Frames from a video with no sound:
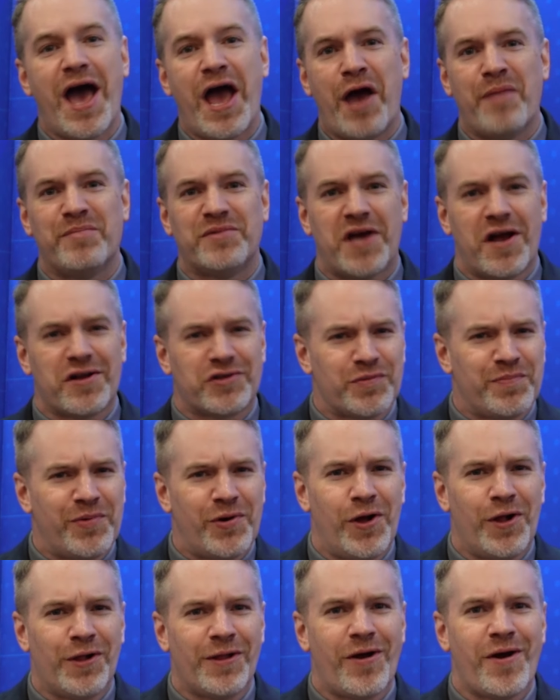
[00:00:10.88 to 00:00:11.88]
I'm Dr.
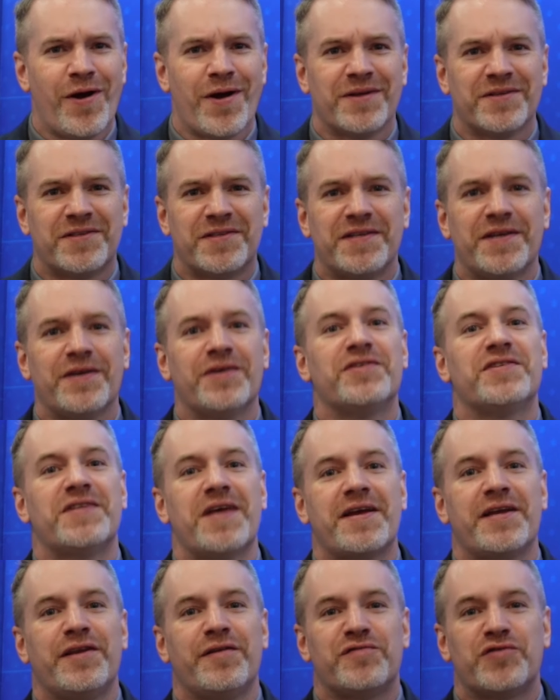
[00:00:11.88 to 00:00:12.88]
Paul Lawrence, the
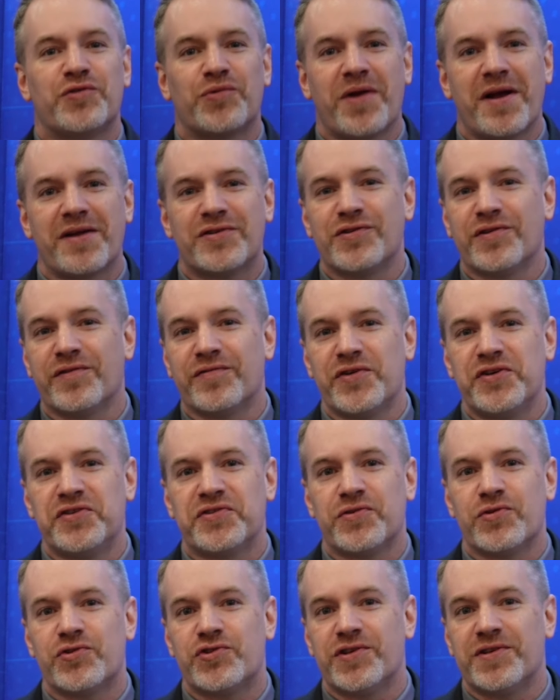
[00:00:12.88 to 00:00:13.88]
Executive Director of
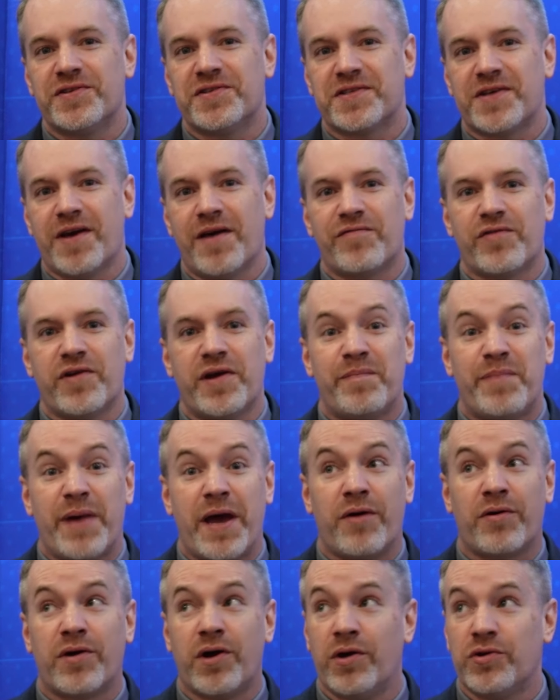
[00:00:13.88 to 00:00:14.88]
Research and Discovery at
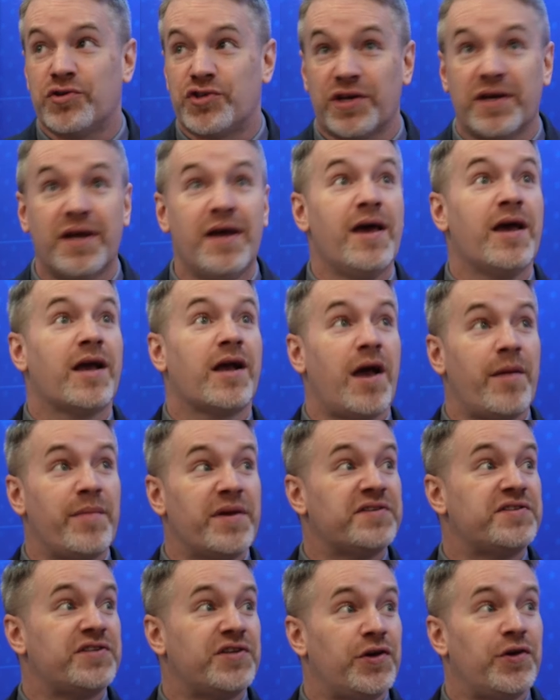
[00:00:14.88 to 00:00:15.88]
Biocogent,
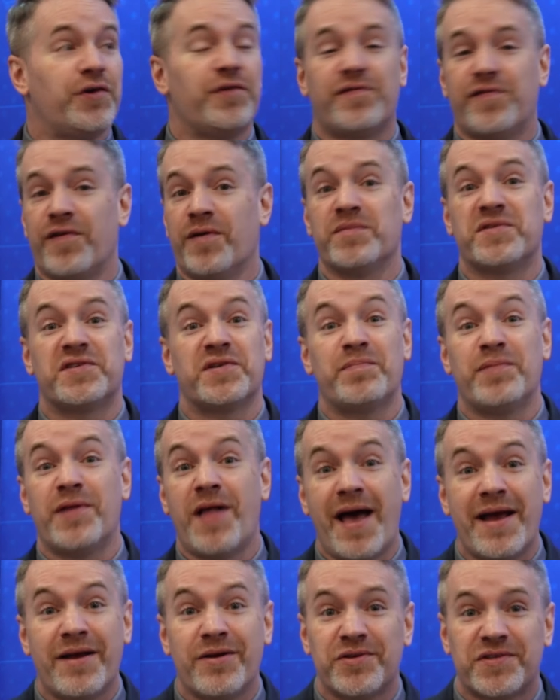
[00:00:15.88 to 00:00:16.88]
coming to you from
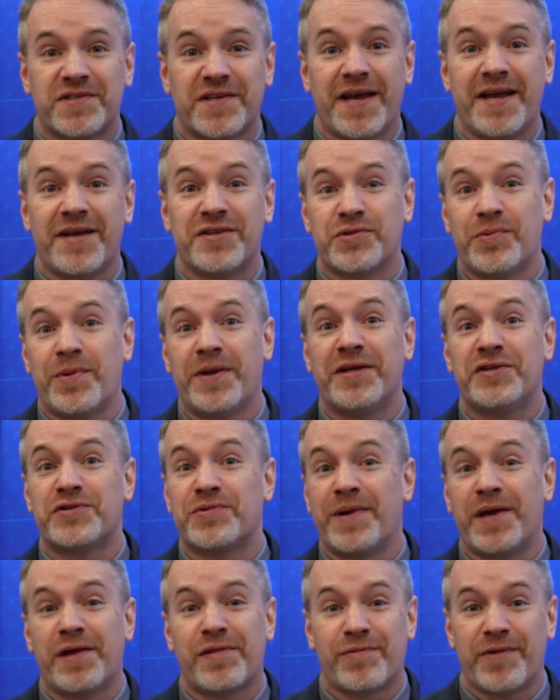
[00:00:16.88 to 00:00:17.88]
Suppliers Day
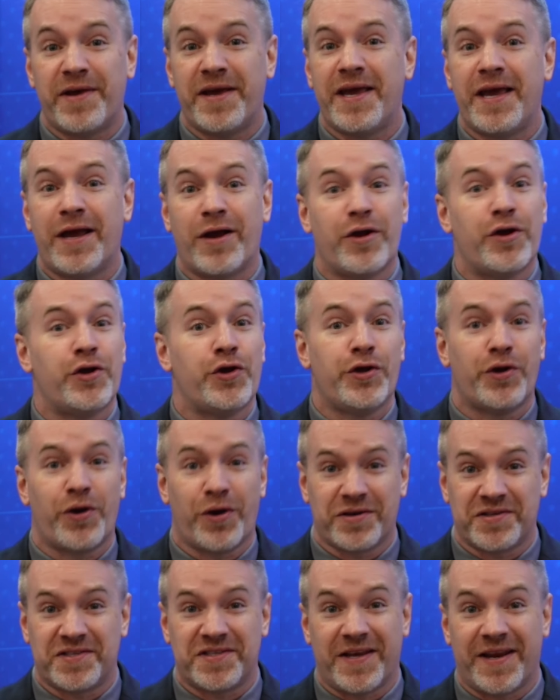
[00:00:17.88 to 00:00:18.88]
2023 here in New
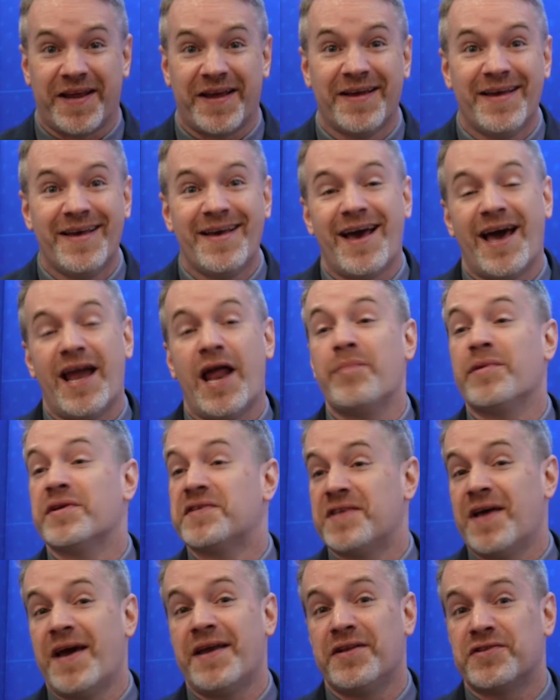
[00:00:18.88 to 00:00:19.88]
York City. I'm
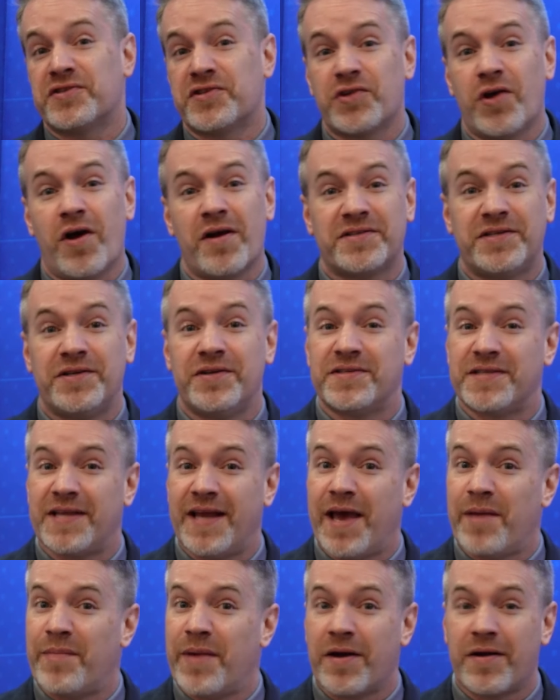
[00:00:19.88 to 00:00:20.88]
excited to talk to you
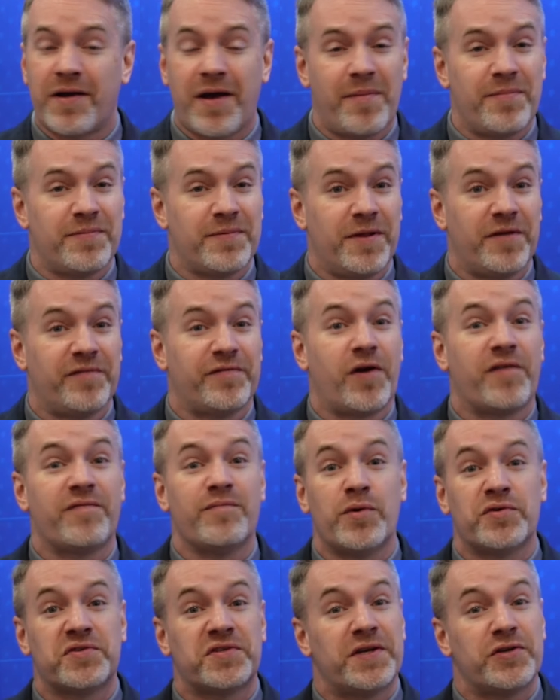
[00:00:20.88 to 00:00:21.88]
today about a couple of our
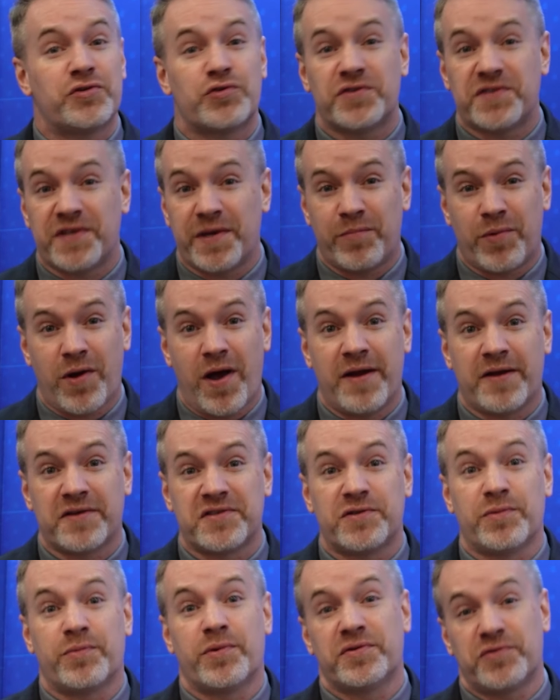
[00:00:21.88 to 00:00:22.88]
most interesting
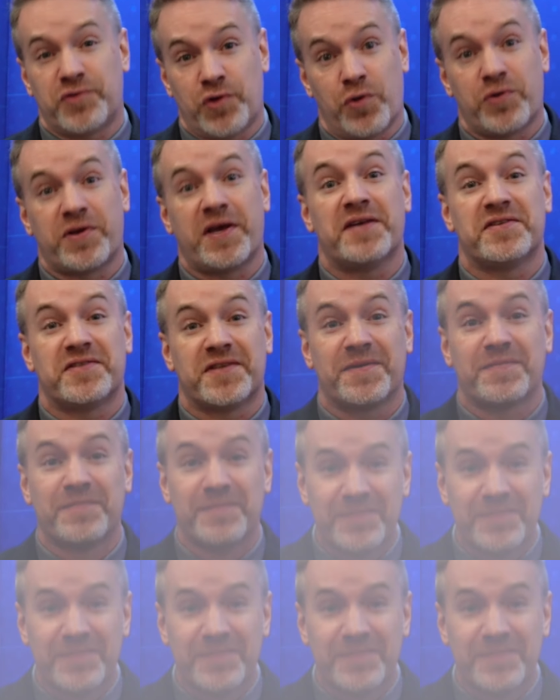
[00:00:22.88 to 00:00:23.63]
products that we're showcasing.